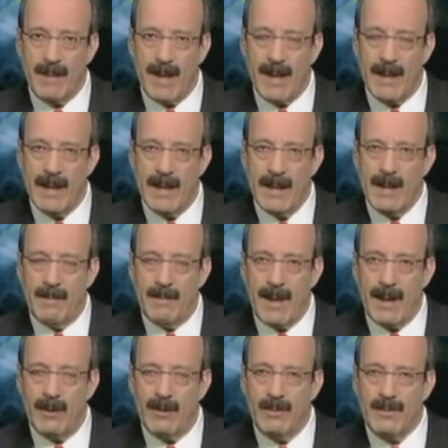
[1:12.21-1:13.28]

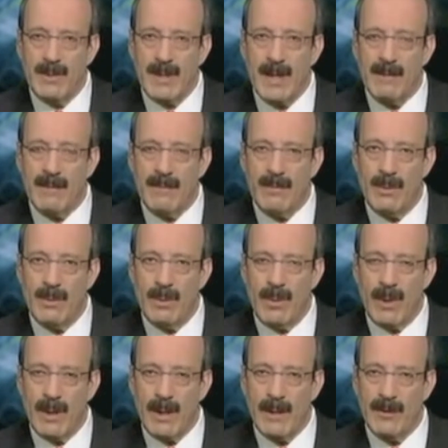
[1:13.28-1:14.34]
My home state of New
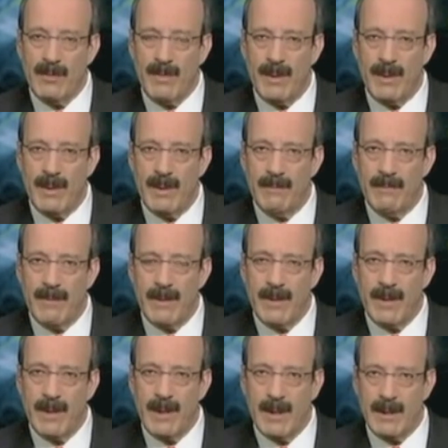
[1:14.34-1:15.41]
York has been
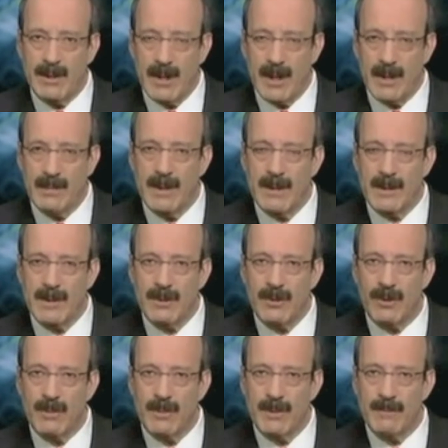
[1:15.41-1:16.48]
very generous in
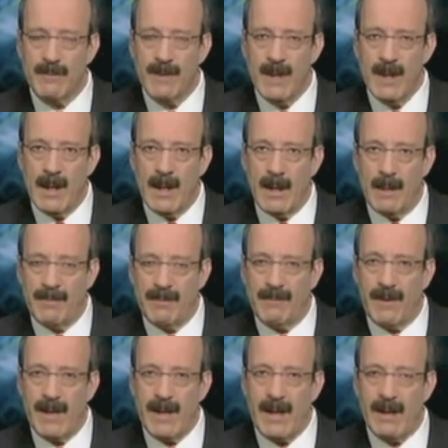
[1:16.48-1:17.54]
terms of
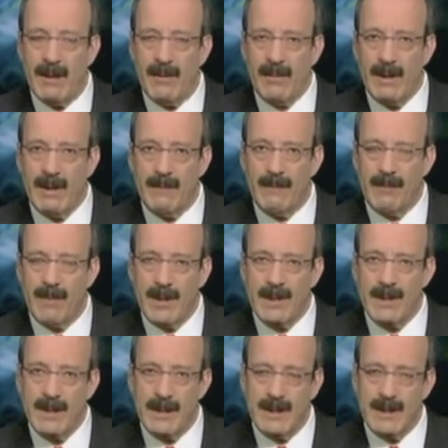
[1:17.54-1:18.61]
providing health care for
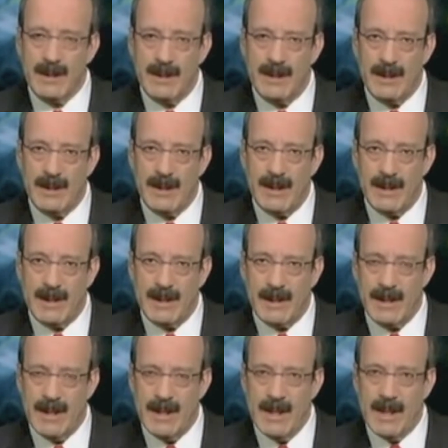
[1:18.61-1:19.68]
our citizens, and
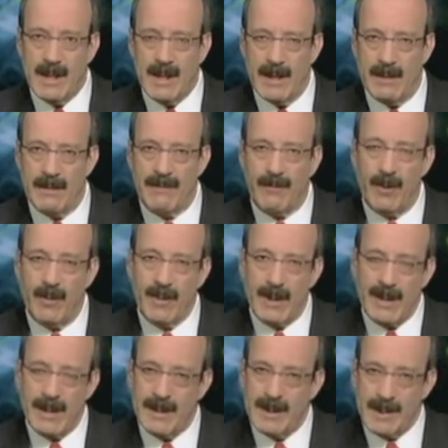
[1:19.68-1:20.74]
the
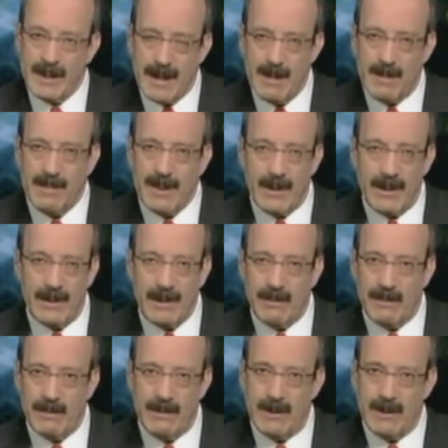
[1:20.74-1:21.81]
formula in the Senate bill
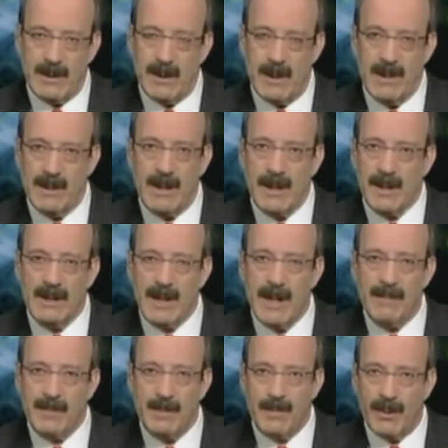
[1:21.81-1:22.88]
is
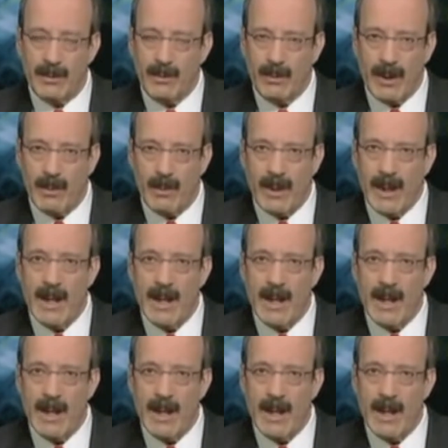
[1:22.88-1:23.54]
unacceptable, where we